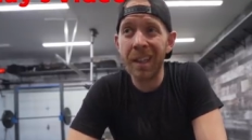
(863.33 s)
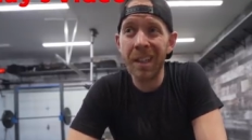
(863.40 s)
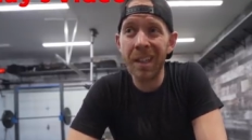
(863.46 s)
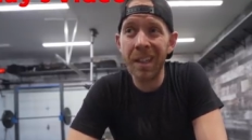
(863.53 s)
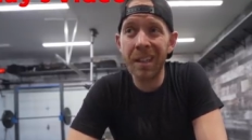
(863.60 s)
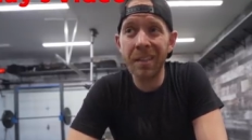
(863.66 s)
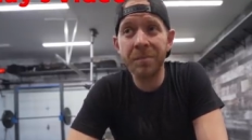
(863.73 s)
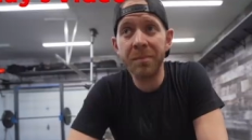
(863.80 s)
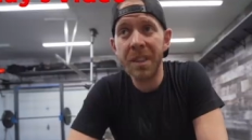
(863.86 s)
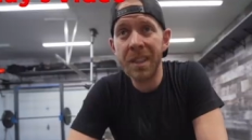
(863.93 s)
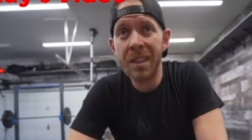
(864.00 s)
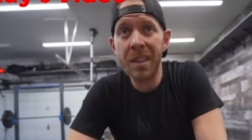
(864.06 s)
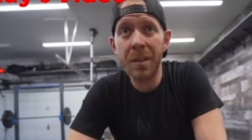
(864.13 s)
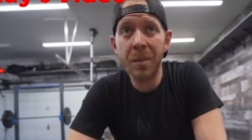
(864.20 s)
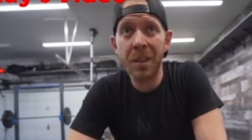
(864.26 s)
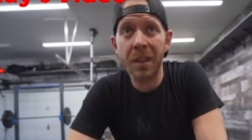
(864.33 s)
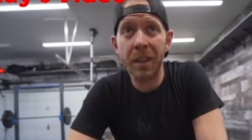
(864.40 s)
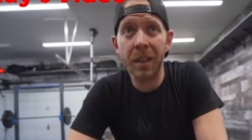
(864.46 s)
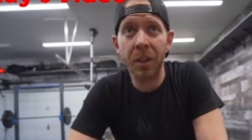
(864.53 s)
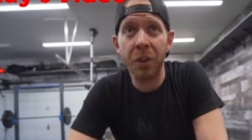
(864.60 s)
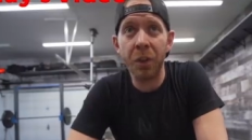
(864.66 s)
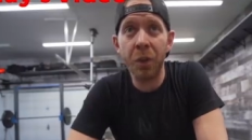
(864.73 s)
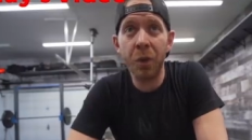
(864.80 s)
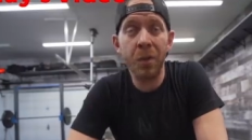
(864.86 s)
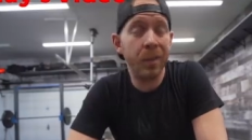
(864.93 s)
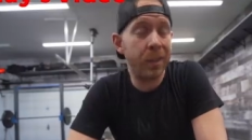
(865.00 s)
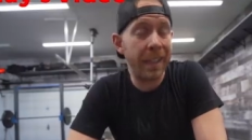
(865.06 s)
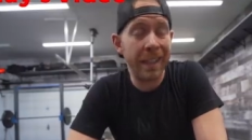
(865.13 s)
this seems a little new,